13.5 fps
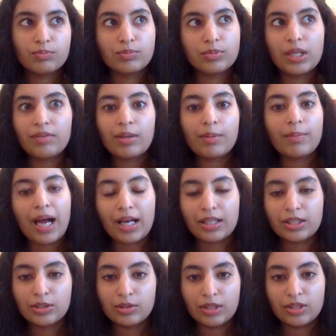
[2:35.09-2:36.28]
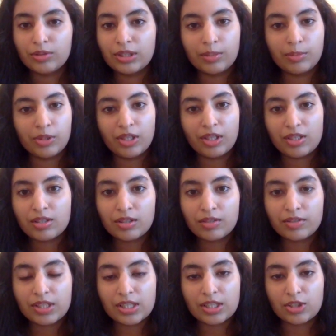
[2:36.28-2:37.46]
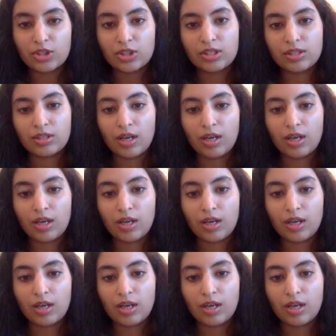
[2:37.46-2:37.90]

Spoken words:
giving back to and doing community service and just